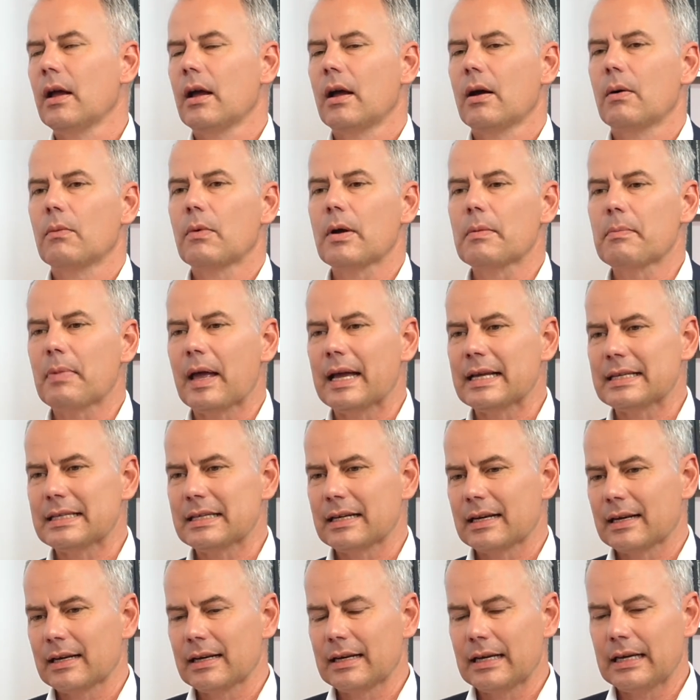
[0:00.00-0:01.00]
We
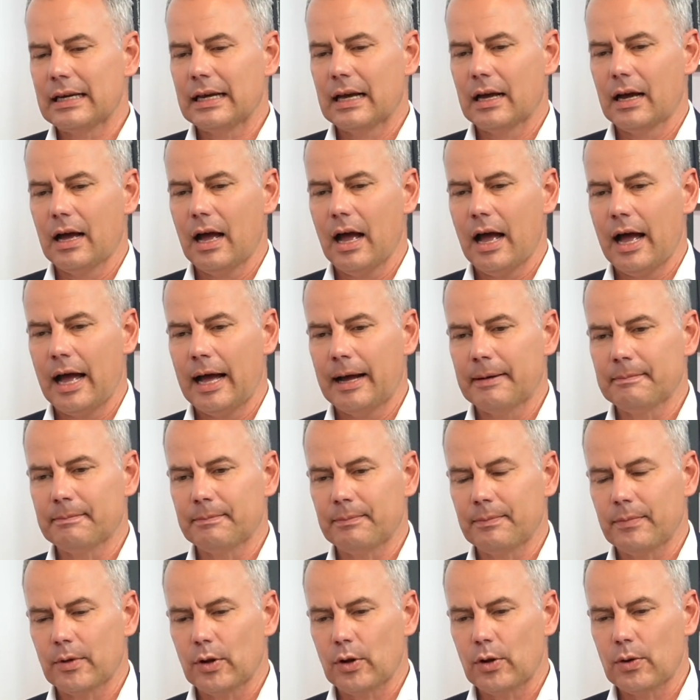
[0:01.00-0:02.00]
basically um,
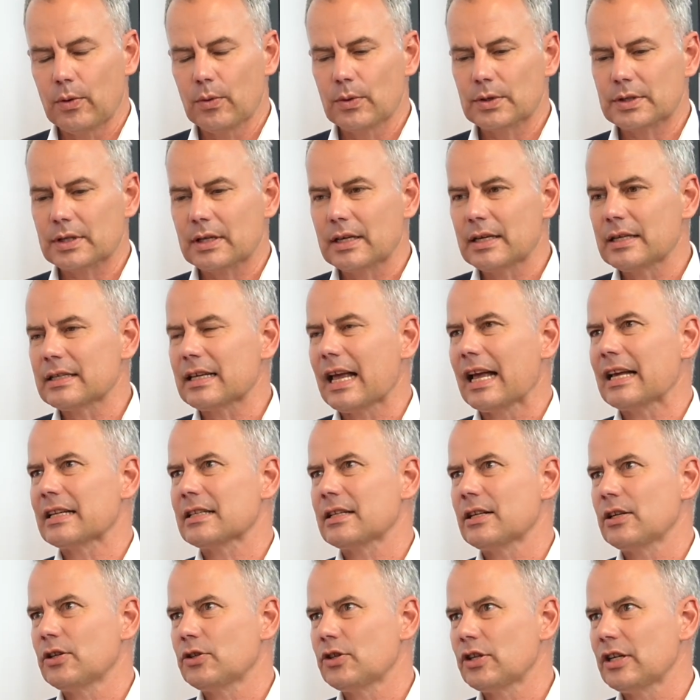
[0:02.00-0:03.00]
use these
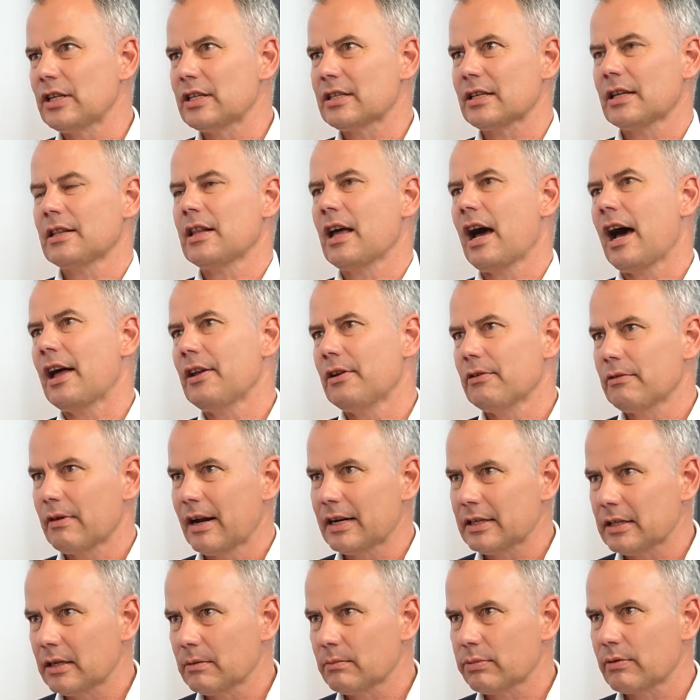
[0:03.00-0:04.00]
SDGs in the
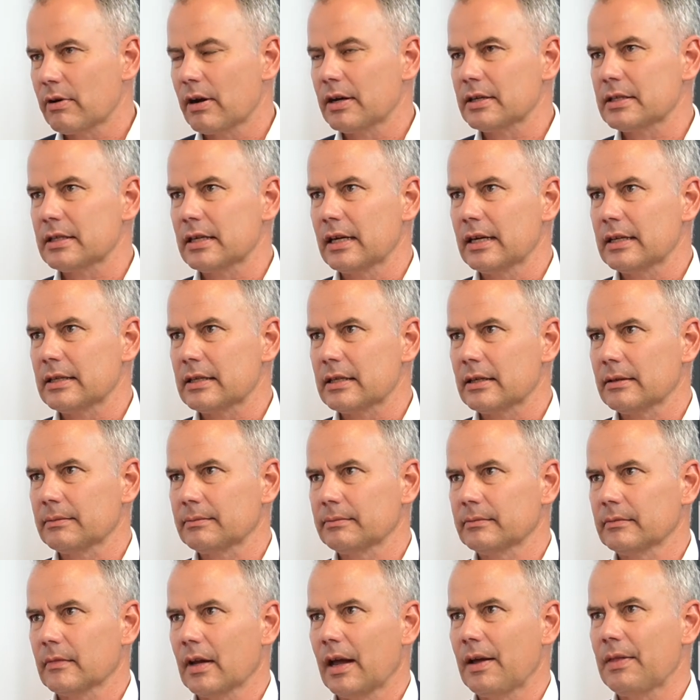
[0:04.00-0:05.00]
underwriting process,
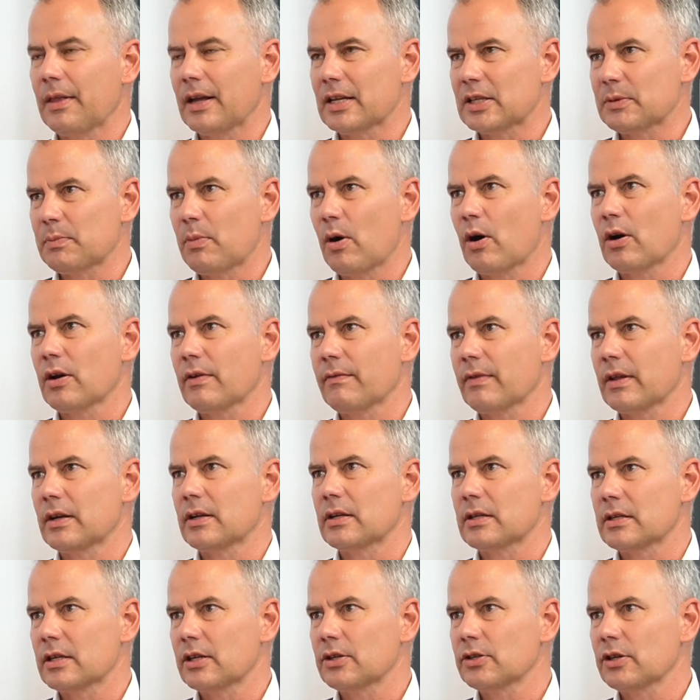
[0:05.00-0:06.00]
and that's part of the
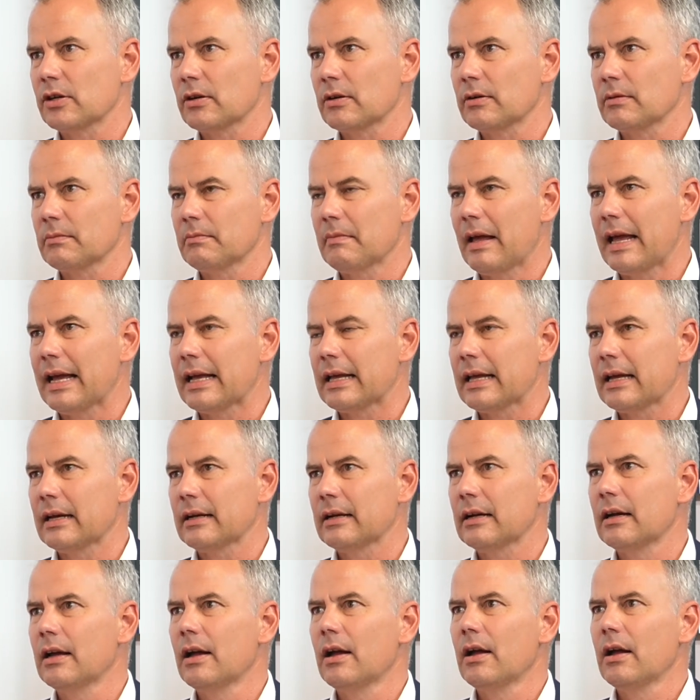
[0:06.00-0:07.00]
decision
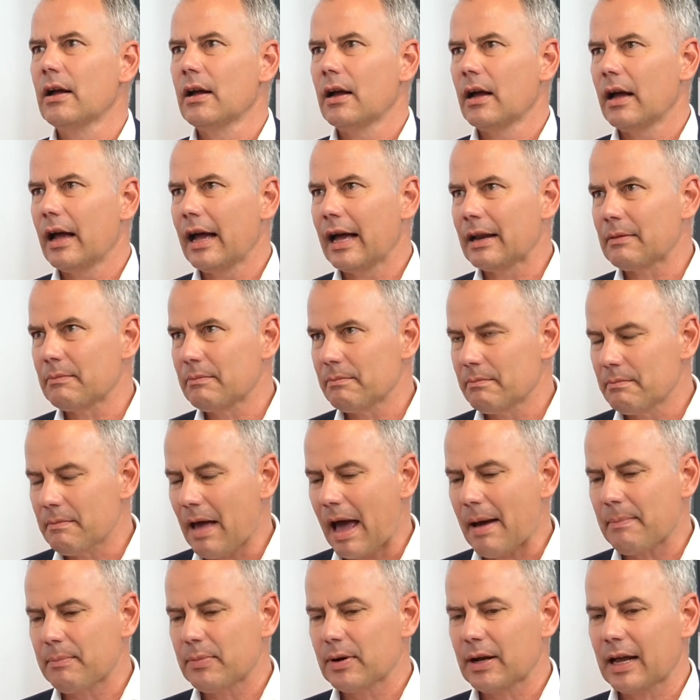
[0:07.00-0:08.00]
making and
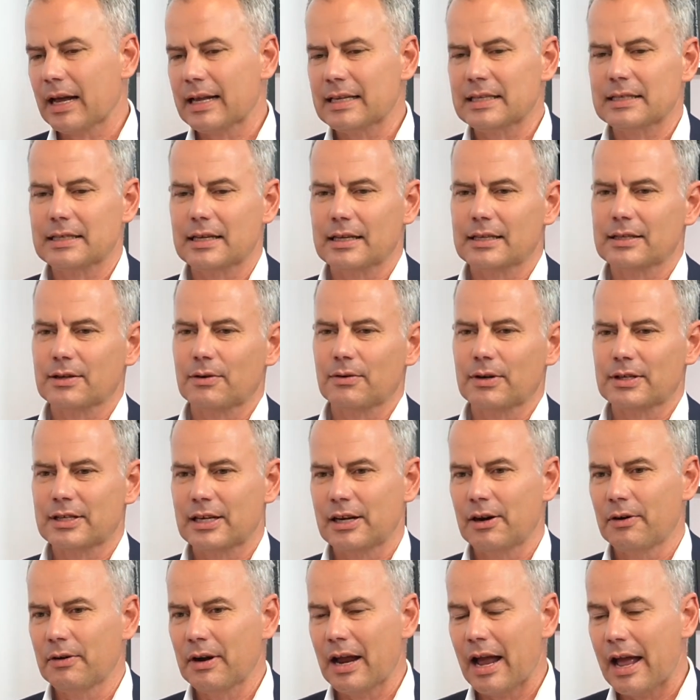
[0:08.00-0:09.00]
map against these
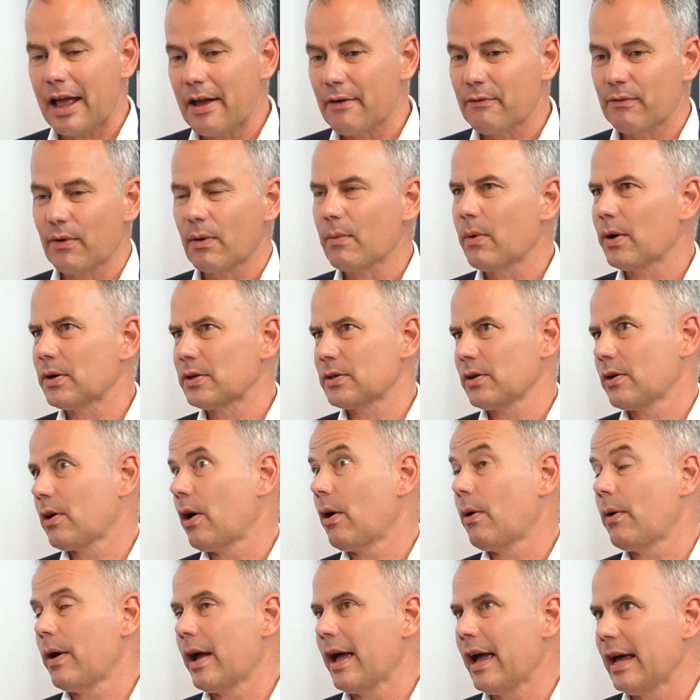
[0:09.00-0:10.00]
criteria if we want to
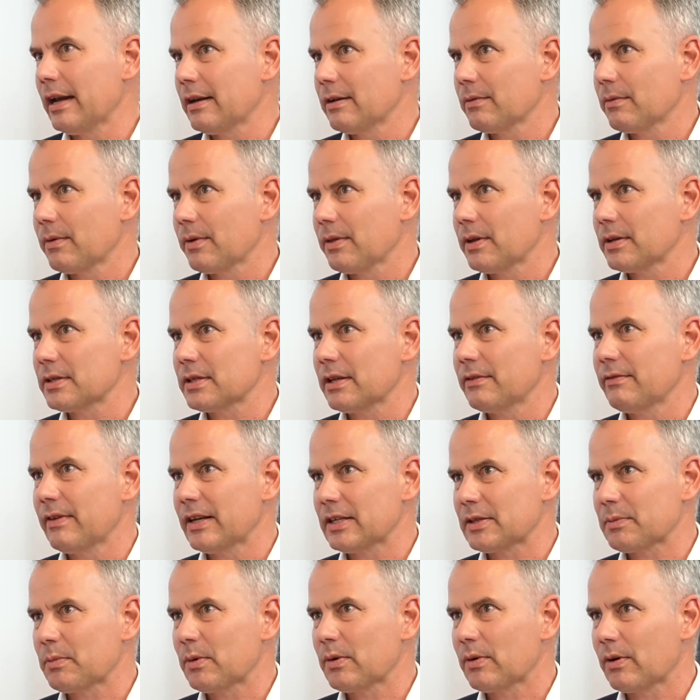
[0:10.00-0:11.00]
go ahead with this
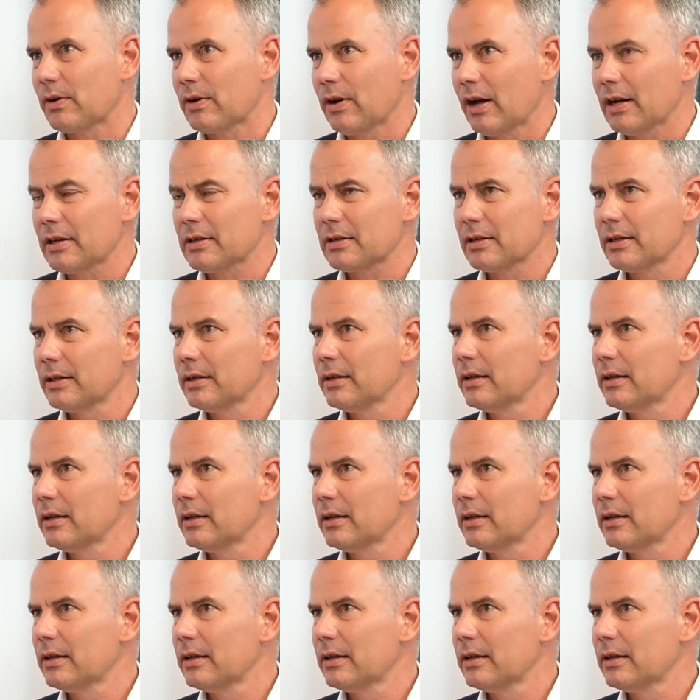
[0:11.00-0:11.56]
investment or not.